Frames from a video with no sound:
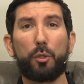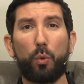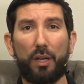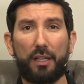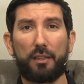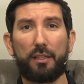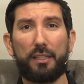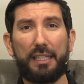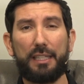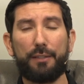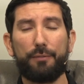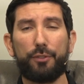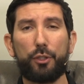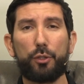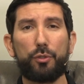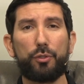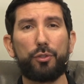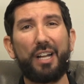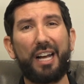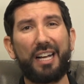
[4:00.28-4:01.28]
quickly. If
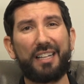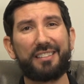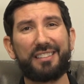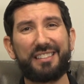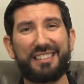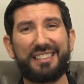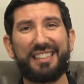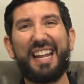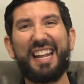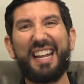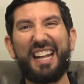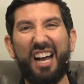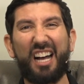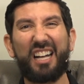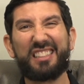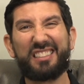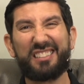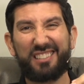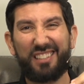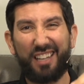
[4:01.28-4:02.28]
you do not stay
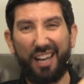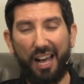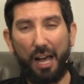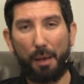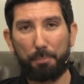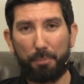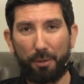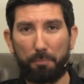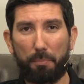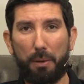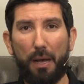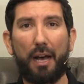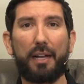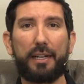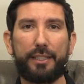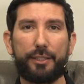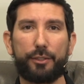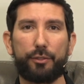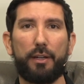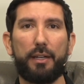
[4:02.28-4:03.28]
on top of
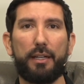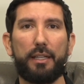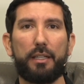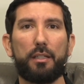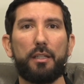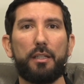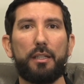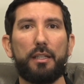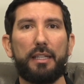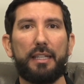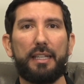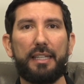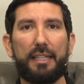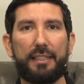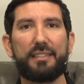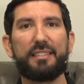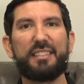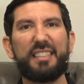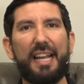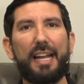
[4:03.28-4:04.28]
potty training, it
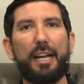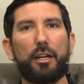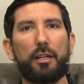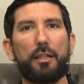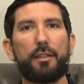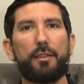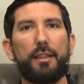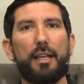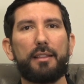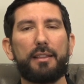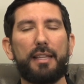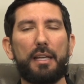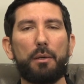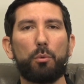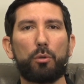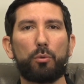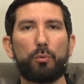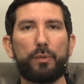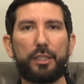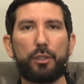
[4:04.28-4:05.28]
is the area that they
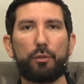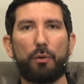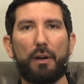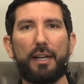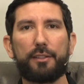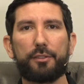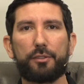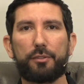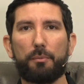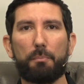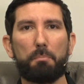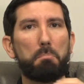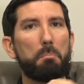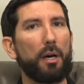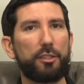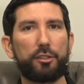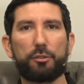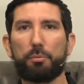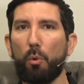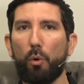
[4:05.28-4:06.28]
will regress
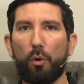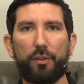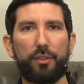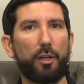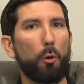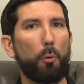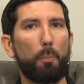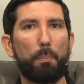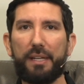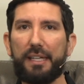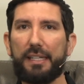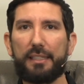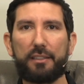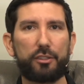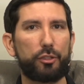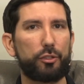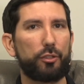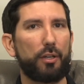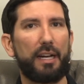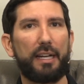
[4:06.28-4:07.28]
much more than
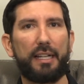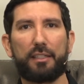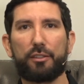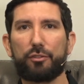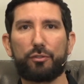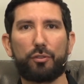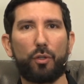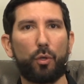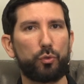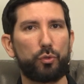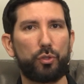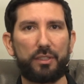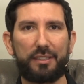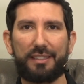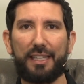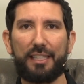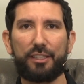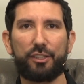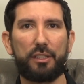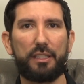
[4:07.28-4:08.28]
obedience training,
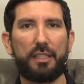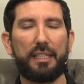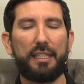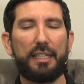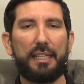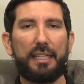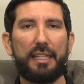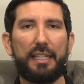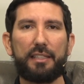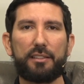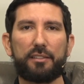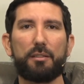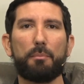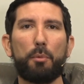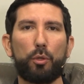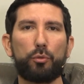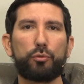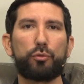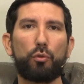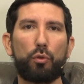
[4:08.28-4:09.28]
socialization. It is the
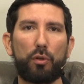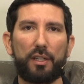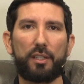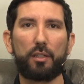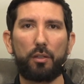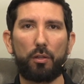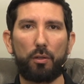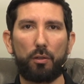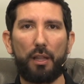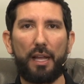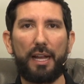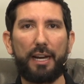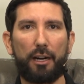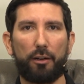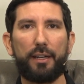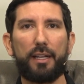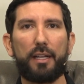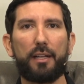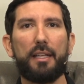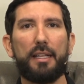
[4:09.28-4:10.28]
most critical
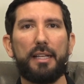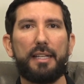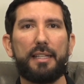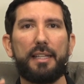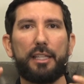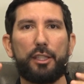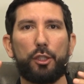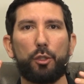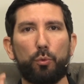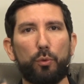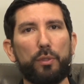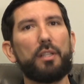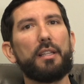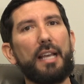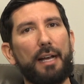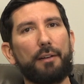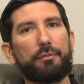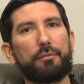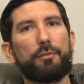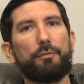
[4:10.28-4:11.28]
area that you really
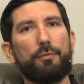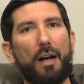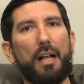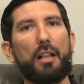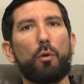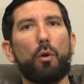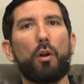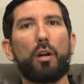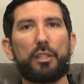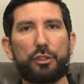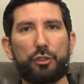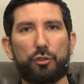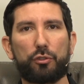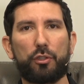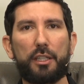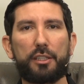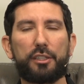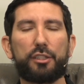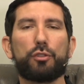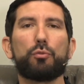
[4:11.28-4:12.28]
have to follow our
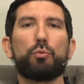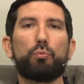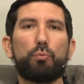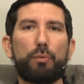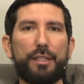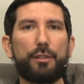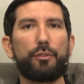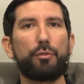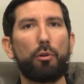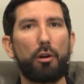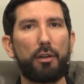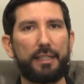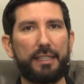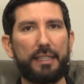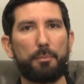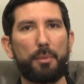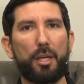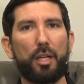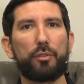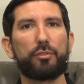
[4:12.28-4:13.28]
instructions, read through our
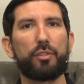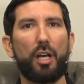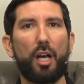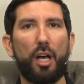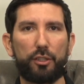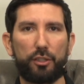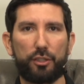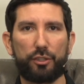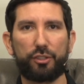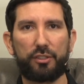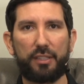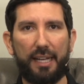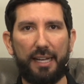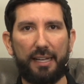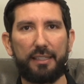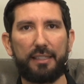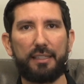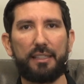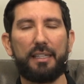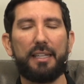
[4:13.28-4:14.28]
emails,
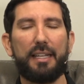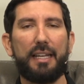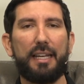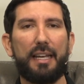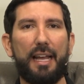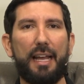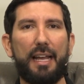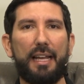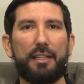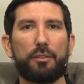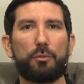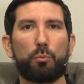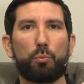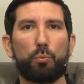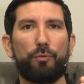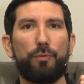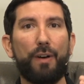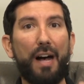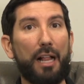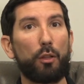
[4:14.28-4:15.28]
understand it, and
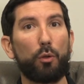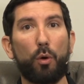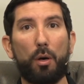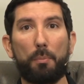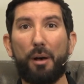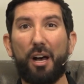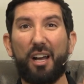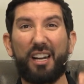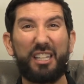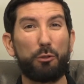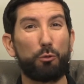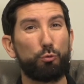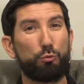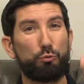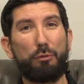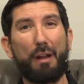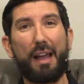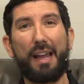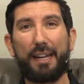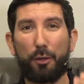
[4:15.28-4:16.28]
follow up on it
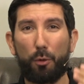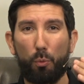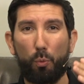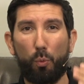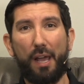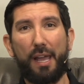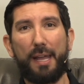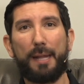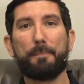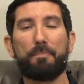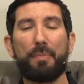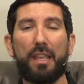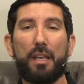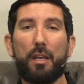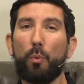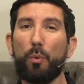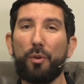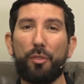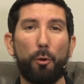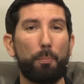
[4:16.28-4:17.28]
right away.
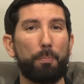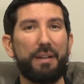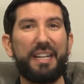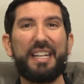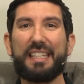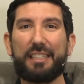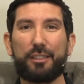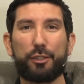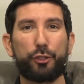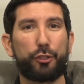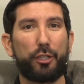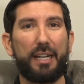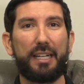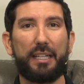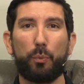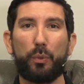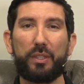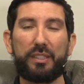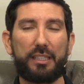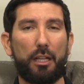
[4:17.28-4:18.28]
With obedience
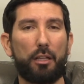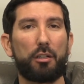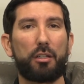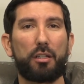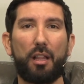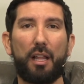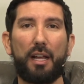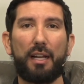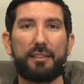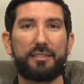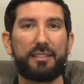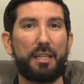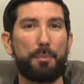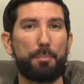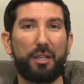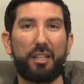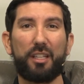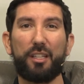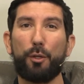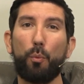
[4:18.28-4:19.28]
training, we tell our clients
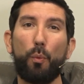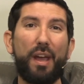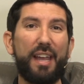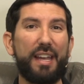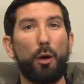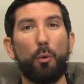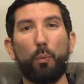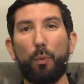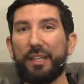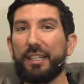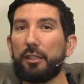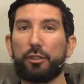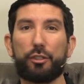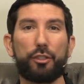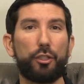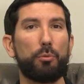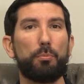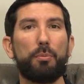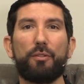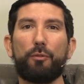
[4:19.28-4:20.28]
typically to wait a week or
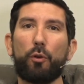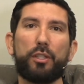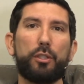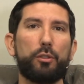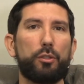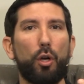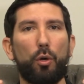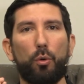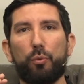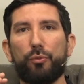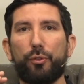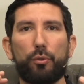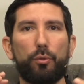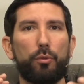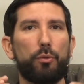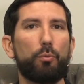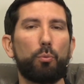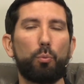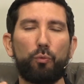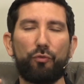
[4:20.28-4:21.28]
2 before you go
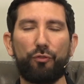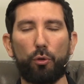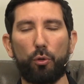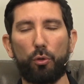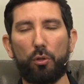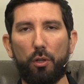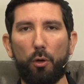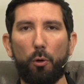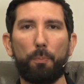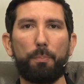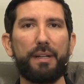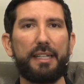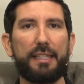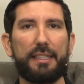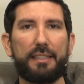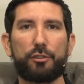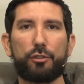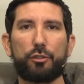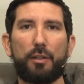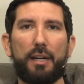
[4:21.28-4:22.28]
through full
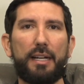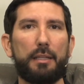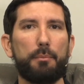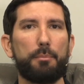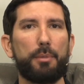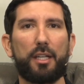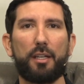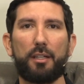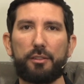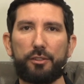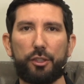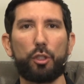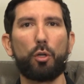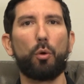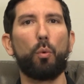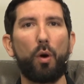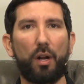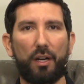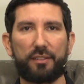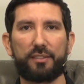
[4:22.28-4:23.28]
obedience training because you
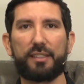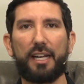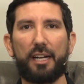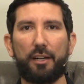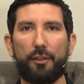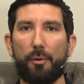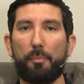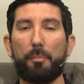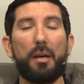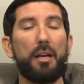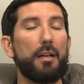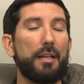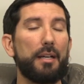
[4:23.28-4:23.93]
don't want to scare them.